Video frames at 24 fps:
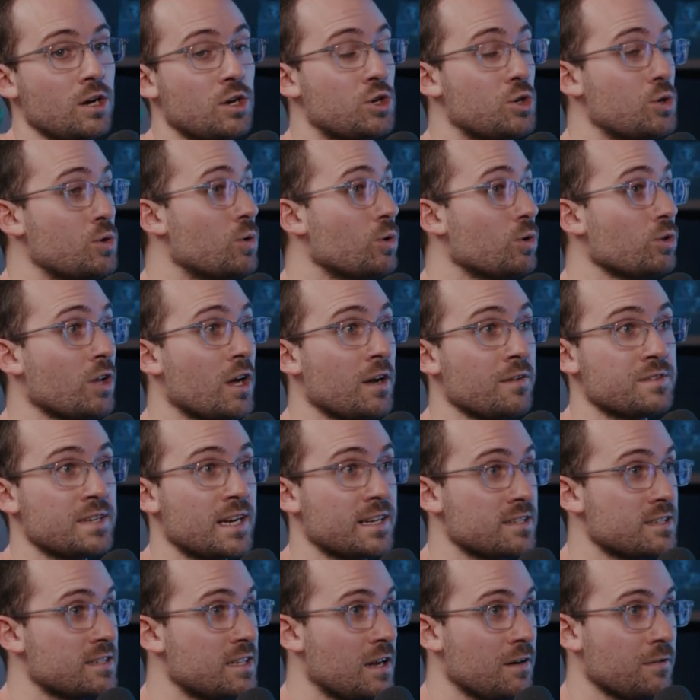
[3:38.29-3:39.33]
Google loves
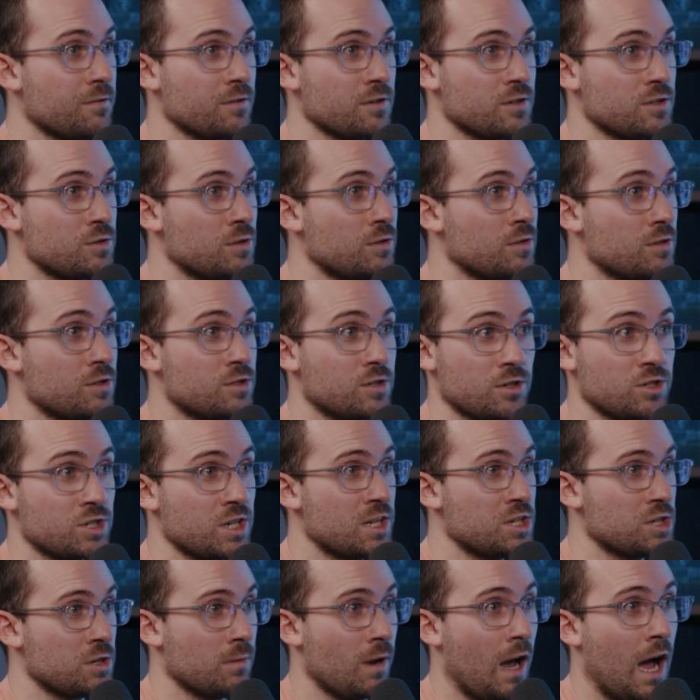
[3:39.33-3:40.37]
that stuff for search
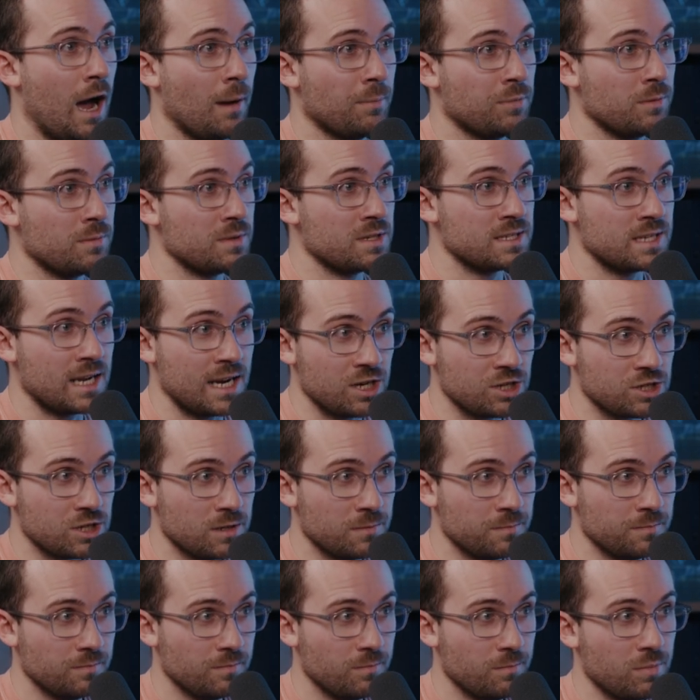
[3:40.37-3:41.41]
engine
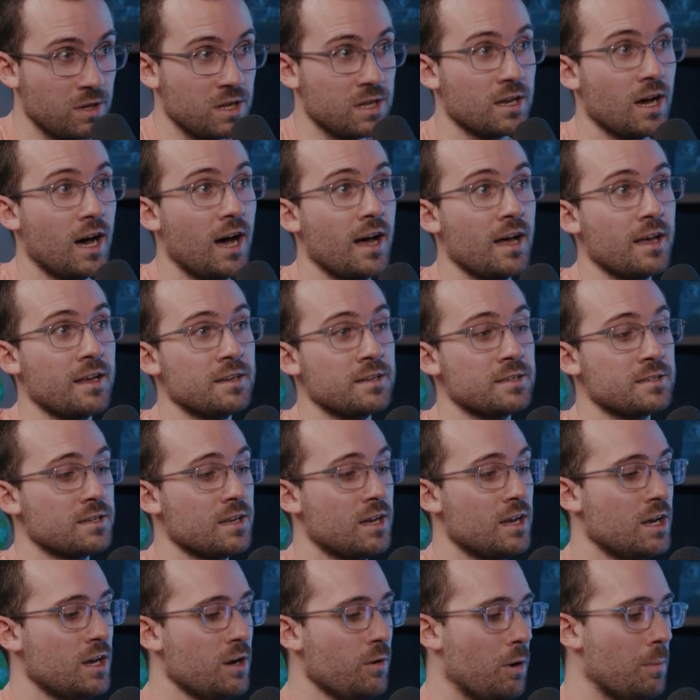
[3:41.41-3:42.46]
optimization, because
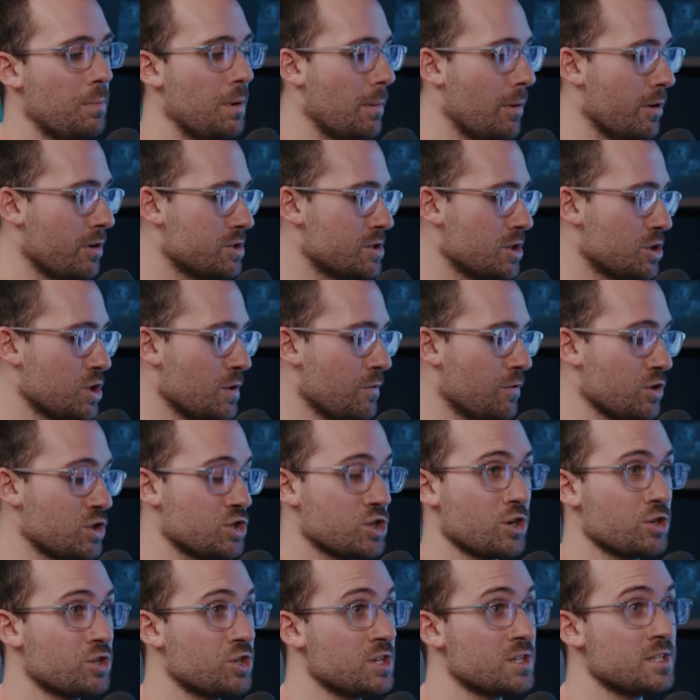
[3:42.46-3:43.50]
when people are searching for
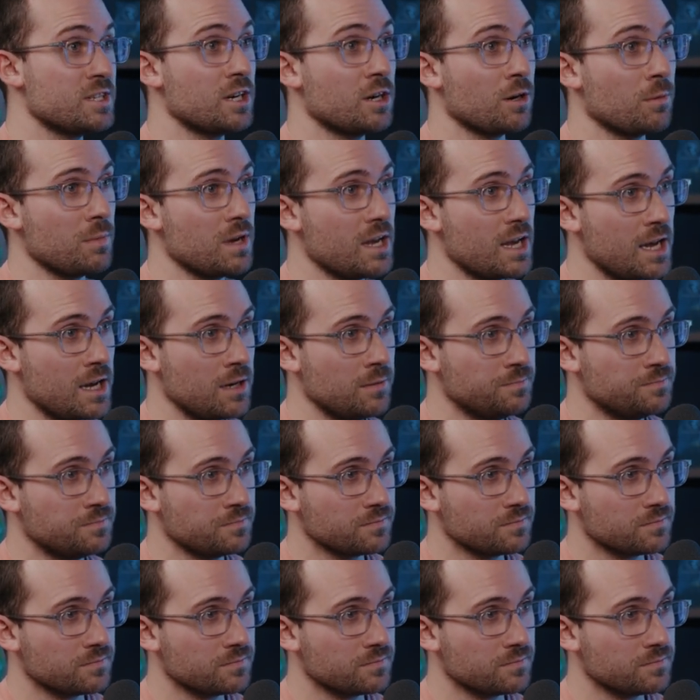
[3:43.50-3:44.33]
churches near me,